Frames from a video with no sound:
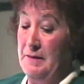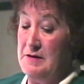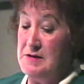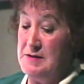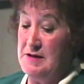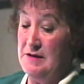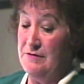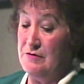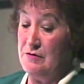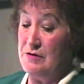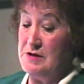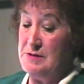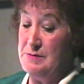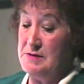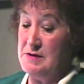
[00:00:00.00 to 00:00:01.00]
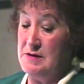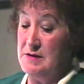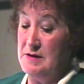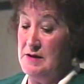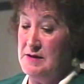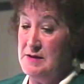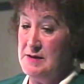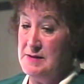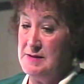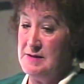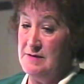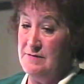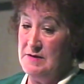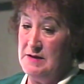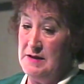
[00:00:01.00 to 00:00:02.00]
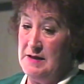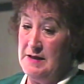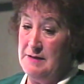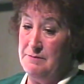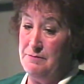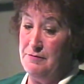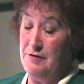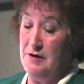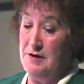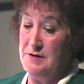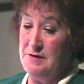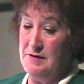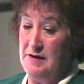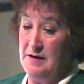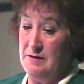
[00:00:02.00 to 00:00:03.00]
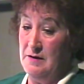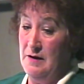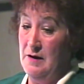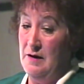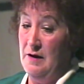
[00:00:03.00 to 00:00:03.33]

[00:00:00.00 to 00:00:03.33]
just after Christmas in 1978. Prior to that,